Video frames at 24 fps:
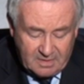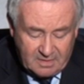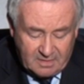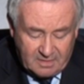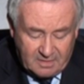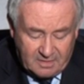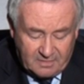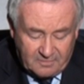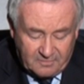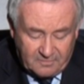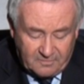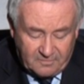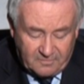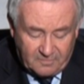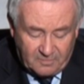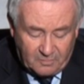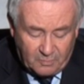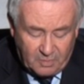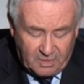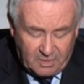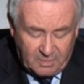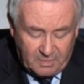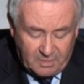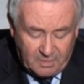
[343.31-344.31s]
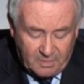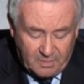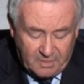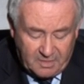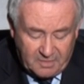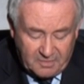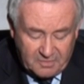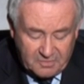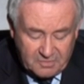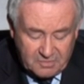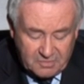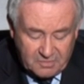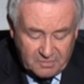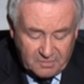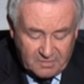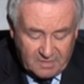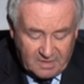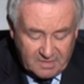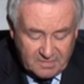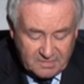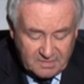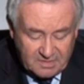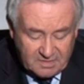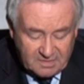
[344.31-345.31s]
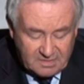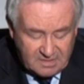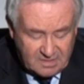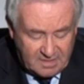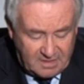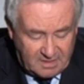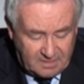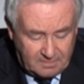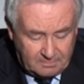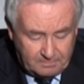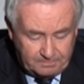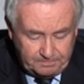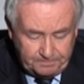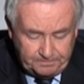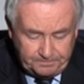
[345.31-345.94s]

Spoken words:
than from where we were in 2010.